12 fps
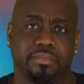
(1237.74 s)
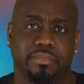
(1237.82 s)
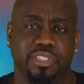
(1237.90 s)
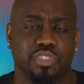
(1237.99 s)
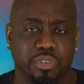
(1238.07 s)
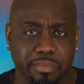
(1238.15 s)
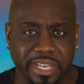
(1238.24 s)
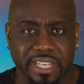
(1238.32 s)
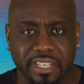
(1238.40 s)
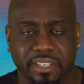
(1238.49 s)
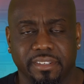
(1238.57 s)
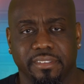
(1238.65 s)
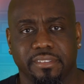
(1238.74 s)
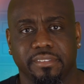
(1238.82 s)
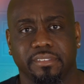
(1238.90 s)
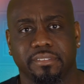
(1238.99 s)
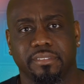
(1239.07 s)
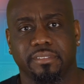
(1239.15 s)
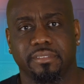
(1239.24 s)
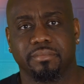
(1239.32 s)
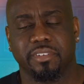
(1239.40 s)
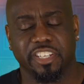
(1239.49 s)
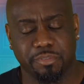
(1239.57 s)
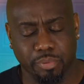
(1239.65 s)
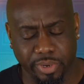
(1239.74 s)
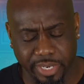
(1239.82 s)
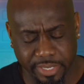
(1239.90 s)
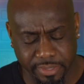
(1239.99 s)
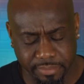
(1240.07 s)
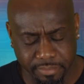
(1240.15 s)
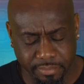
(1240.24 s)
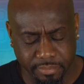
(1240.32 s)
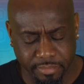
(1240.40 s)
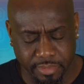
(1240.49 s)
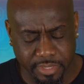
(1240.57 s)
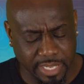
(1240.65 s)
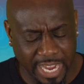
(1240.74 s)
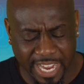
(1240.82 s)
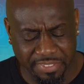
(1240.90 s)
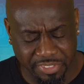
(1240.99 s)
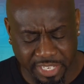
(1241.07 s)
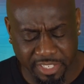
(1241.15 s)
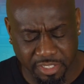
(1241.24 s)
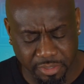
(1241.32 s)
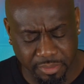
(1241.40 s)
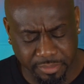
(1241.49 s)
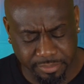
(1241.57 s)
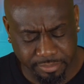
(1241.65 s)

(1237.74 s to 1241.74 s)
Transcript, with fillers: You will make it. Let's pray. God, thank you.